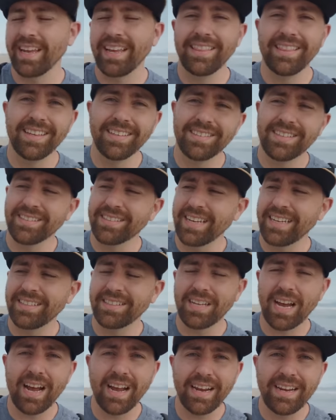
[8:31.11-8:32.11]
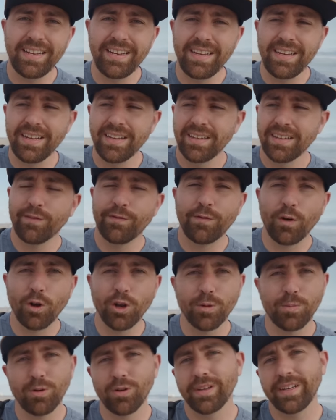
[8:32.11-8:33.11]
And this is a tiny
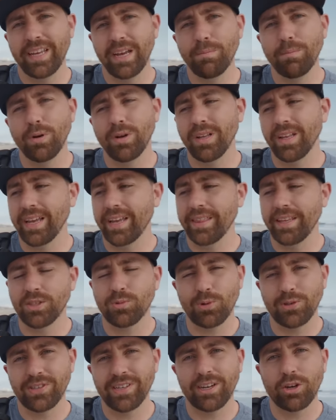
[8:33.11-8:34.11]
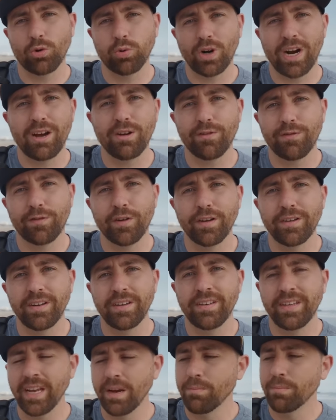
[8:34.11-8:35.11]
foldable gimbal, and this was a crowd-funded
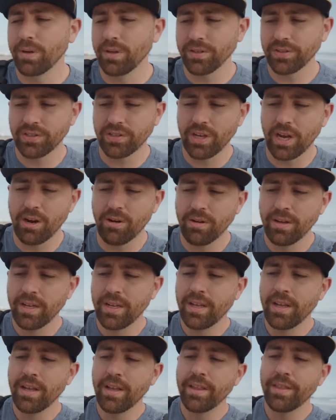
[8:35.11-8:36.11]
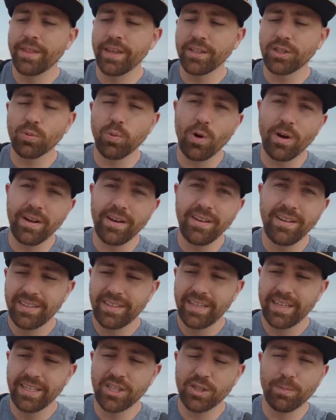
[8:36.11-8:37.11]
gimbal. So this one
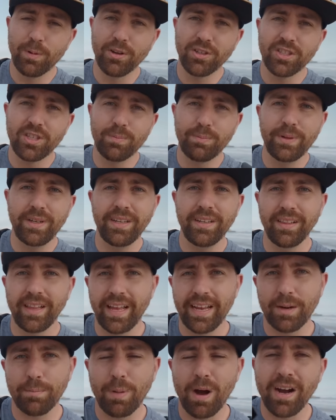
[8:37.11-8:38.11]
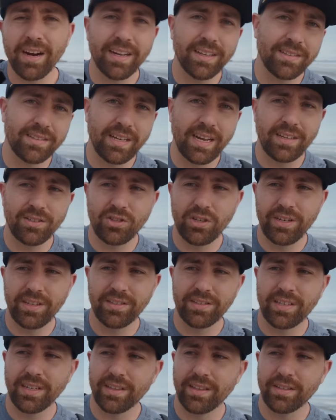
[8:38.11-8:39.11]
is supposed to be like pocket size, so you can
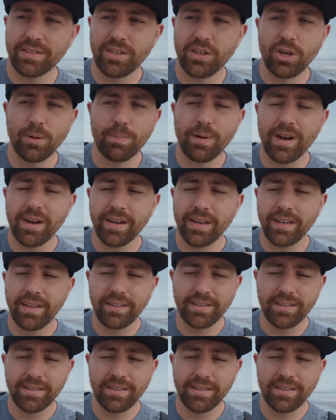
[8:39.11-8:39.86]
stick this in your pocket.